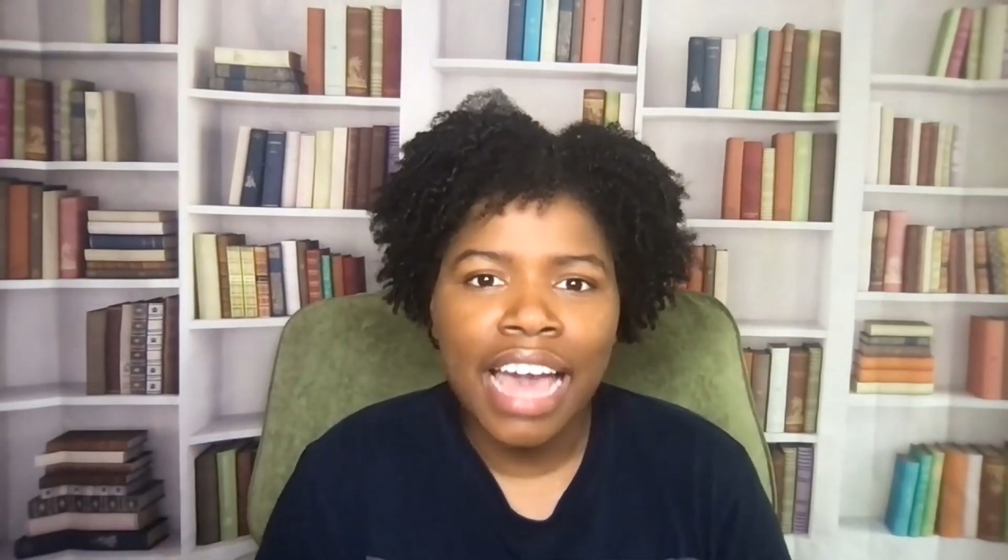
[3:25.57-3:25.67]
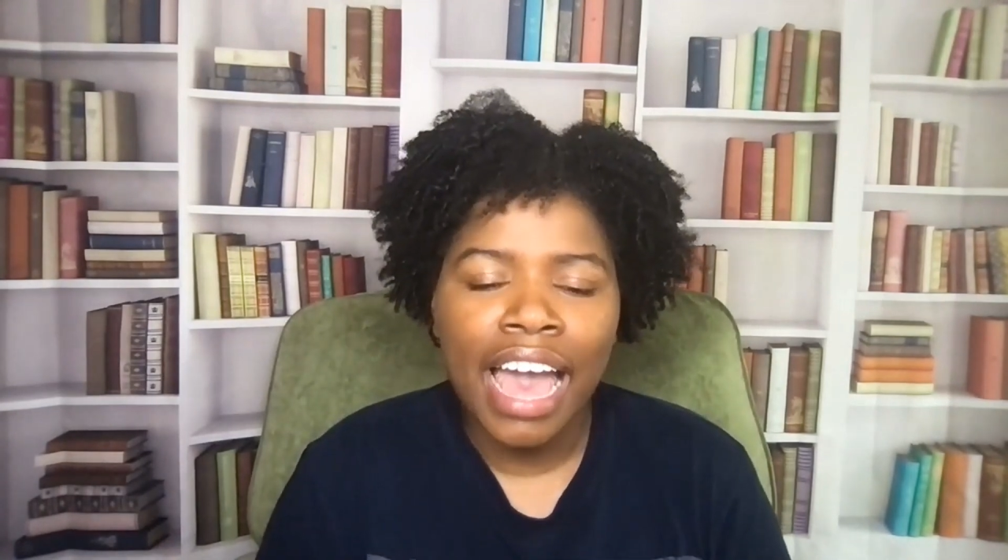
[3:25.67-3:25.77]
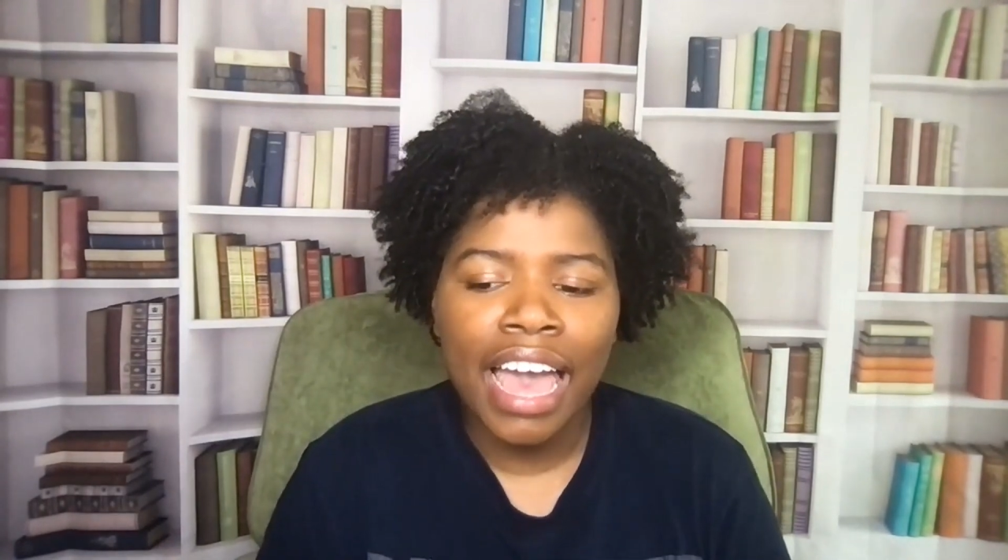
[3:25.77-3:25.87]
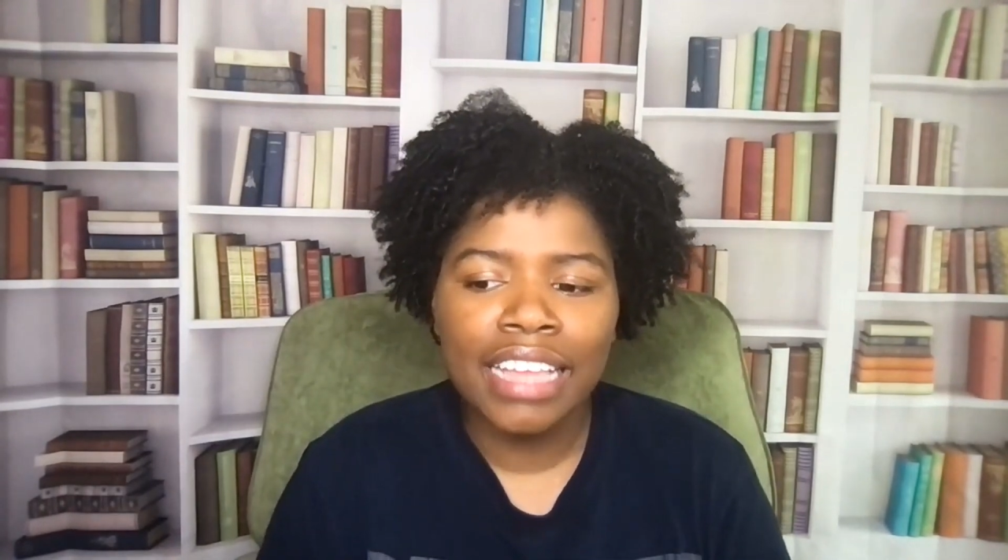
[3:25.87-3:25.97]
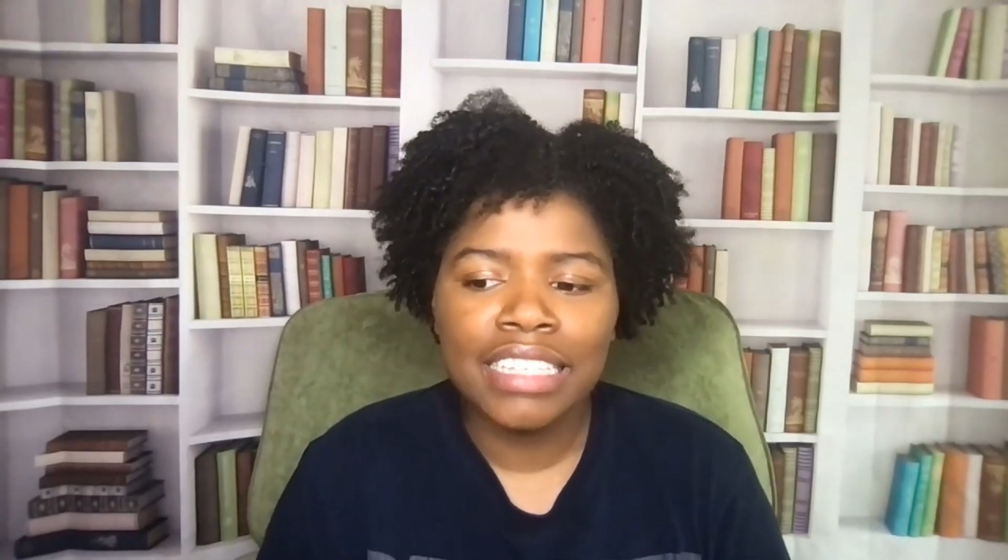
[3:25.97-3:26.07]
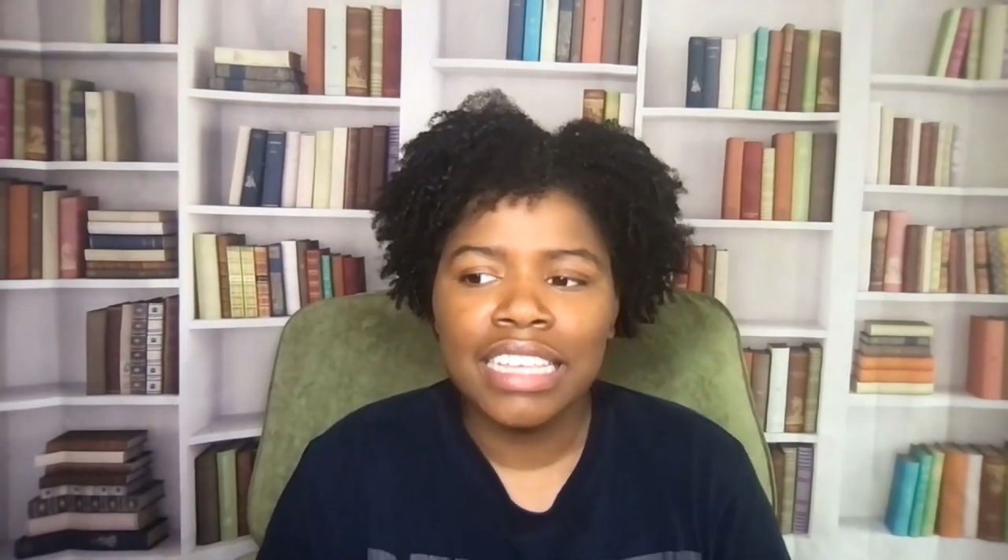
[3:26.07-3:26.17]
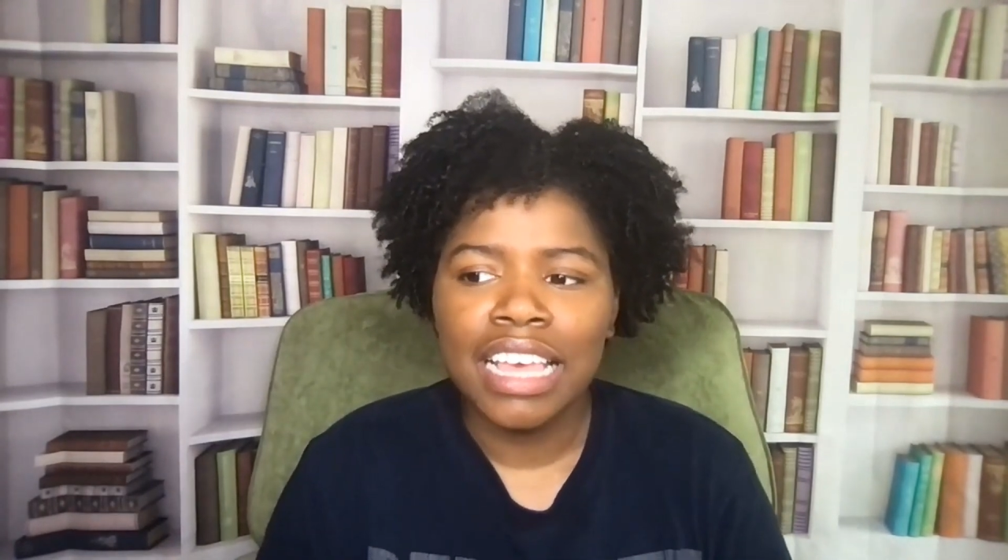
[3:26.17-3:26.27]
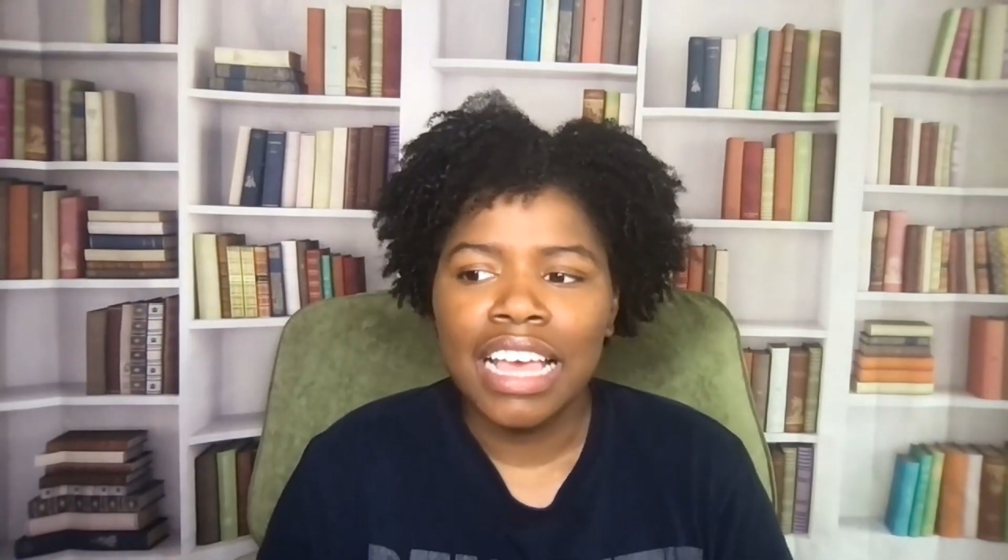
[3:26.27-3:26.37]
that